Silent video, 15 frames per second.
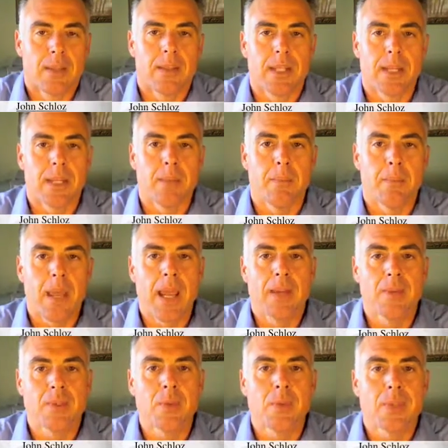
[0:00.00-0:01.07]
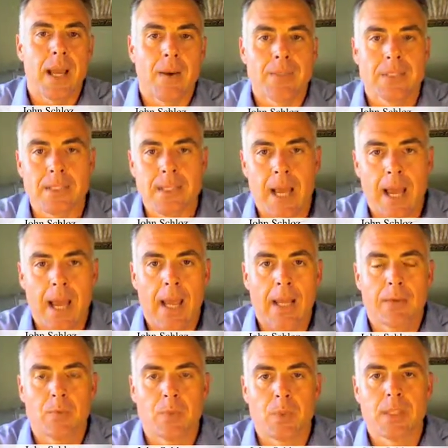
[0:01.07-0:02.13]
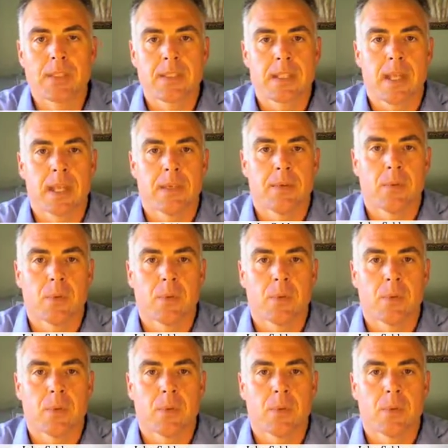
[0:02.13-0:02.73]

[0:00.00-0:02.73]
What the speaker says: the May 2009